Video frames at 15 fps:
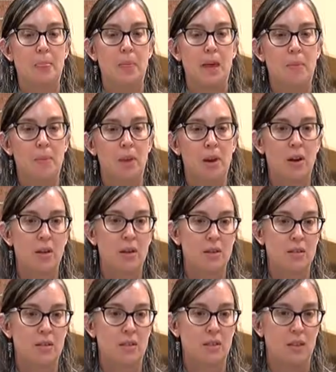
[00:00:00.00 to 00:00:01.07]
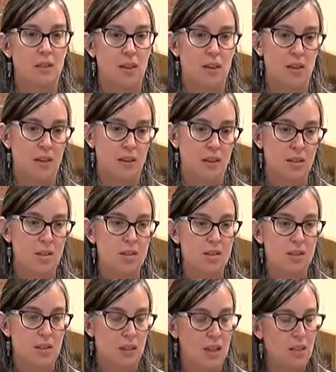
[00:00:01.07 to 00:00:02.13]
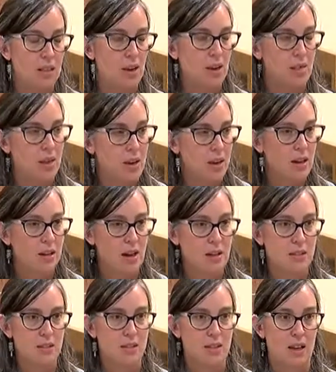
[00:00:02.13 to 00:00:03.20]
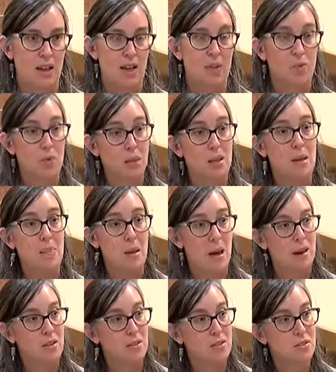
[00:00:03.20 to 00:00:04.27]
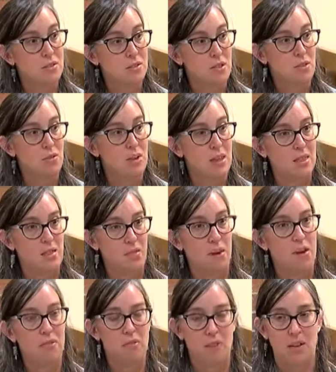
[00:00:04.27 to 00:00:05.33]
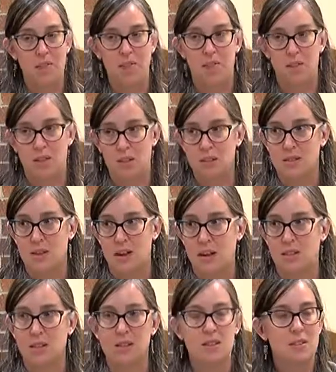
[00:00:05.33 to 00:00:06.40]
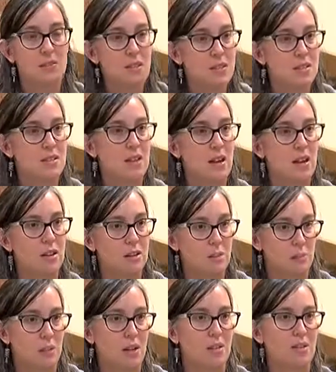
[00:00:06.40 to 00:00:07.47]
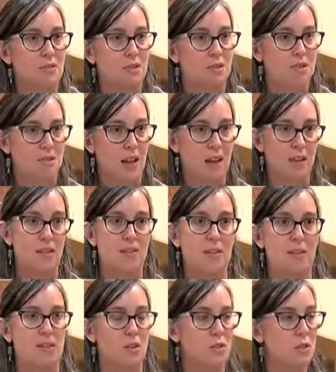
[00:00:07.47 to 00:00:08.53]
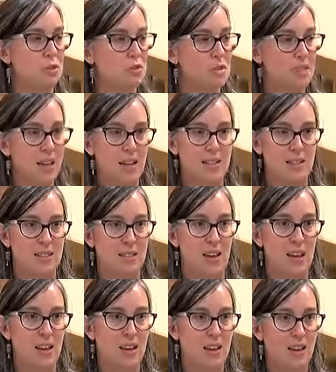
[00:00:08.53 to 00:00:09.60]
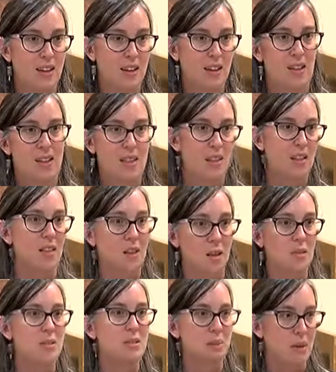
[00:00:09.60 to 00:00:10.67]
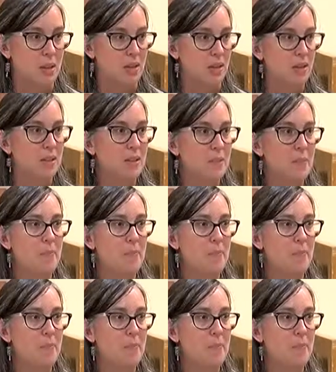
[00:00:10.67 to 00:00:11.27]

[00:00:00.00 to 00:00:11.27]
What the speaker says: in part because I think that state law recognizes that it really matters that you get the right fit for the designer, because different designers bring different styles. And so if you just had to take the lowest bidder,